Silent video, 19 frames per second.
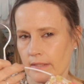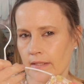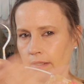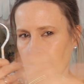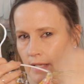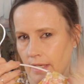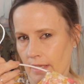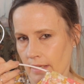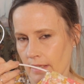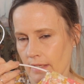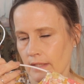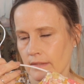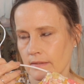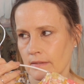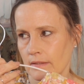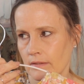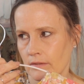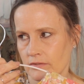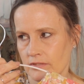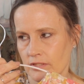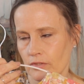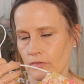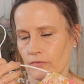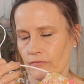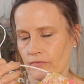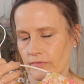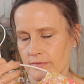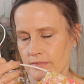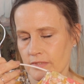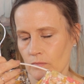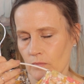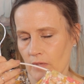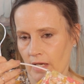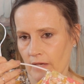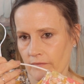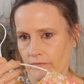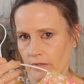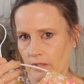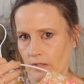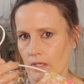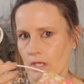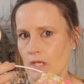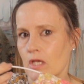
the neck circumference and what have you.